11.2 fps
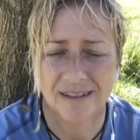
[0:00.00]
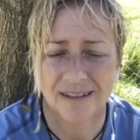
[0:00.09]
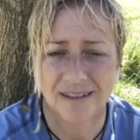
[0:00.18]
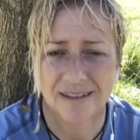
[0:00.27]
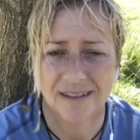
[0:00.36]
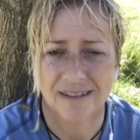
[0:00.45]

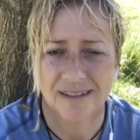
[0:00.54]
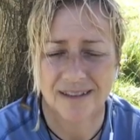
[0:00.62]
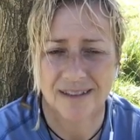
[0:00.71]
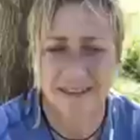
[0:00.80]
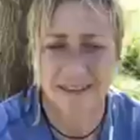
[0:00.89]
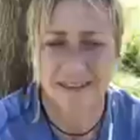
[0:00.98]

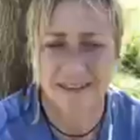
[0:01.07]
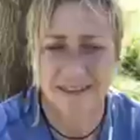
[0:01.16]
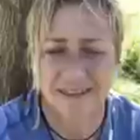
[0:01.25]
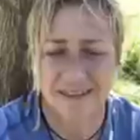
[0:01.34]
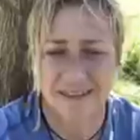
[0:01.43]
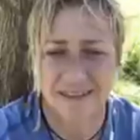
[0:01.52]

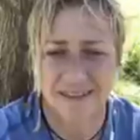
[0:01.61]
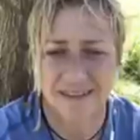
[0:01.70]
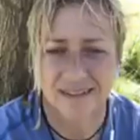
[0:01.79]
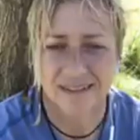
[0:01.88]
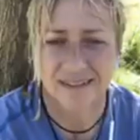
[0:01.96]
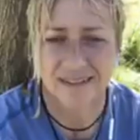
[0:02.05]

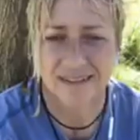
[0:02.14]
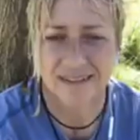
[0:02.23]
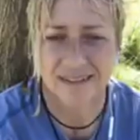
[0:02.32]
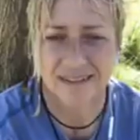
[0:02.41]
[no speech]